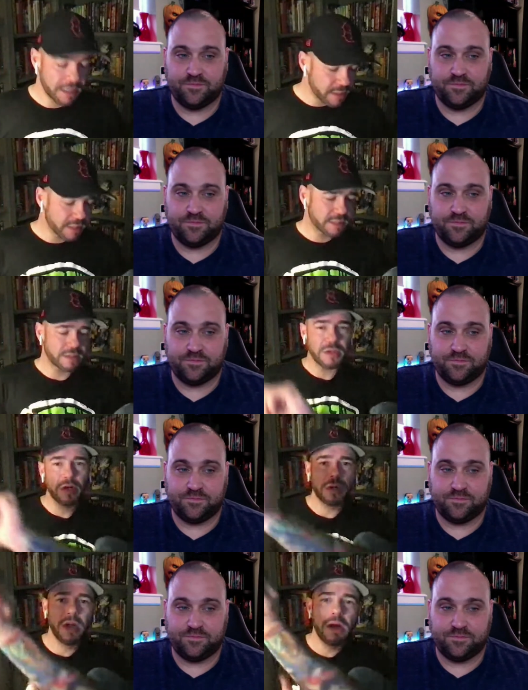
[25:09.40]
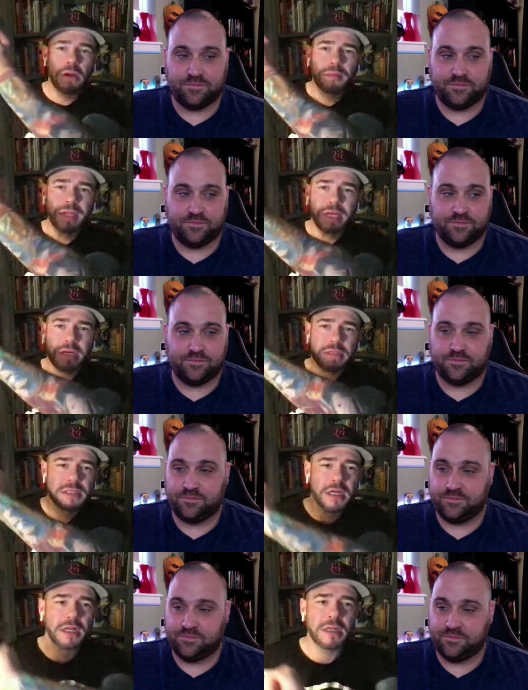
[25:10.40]
Speaker 1: this whole arm here
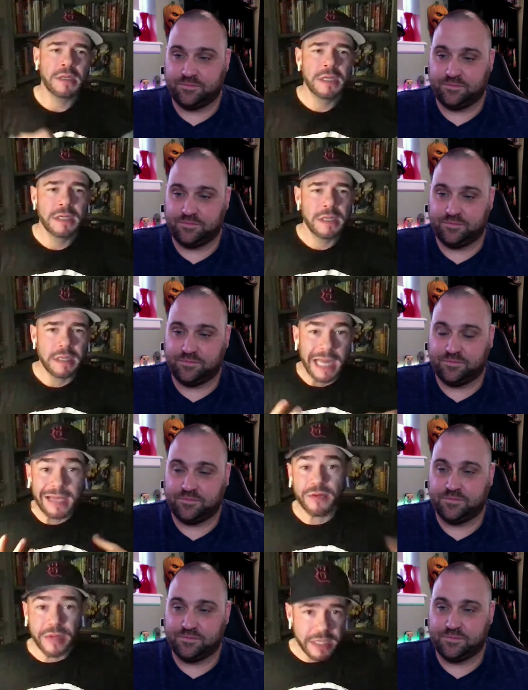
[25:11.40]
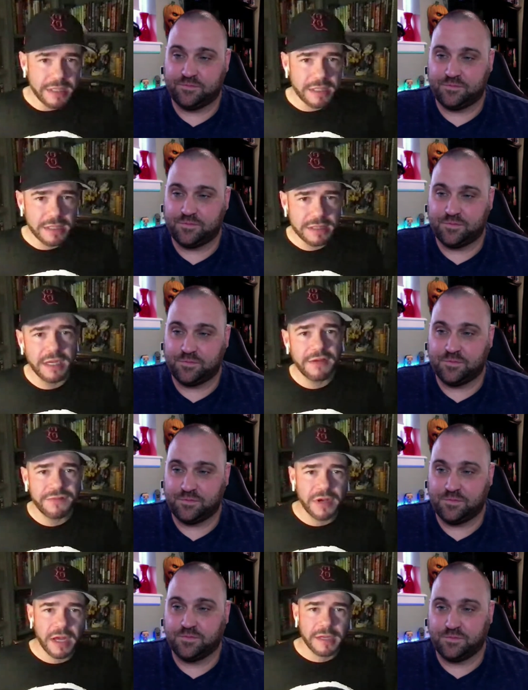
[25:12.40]
is all Halloween stuff,
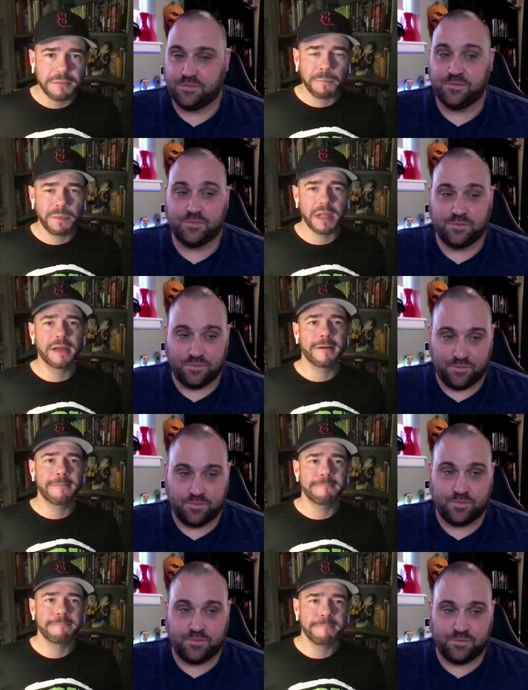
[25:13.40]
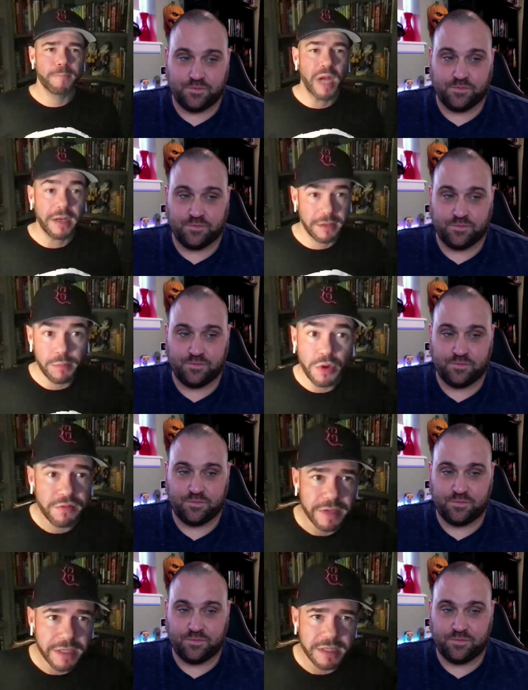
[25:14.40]
not um, not the
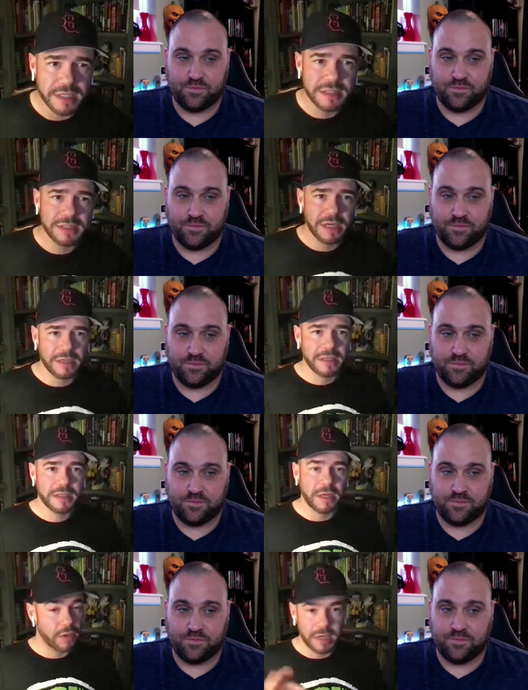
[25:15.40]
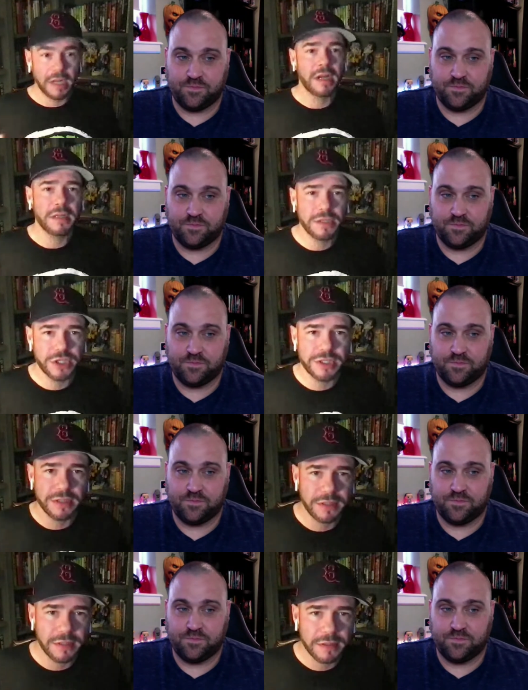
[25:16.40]
movie necessarily or at all,
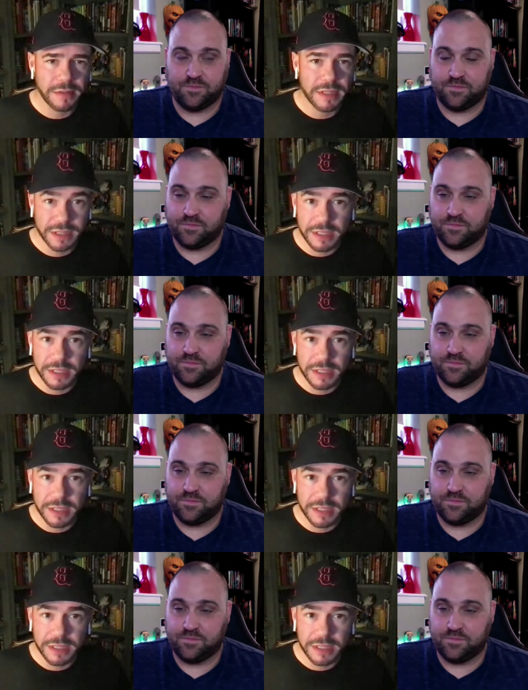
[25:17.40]
just the the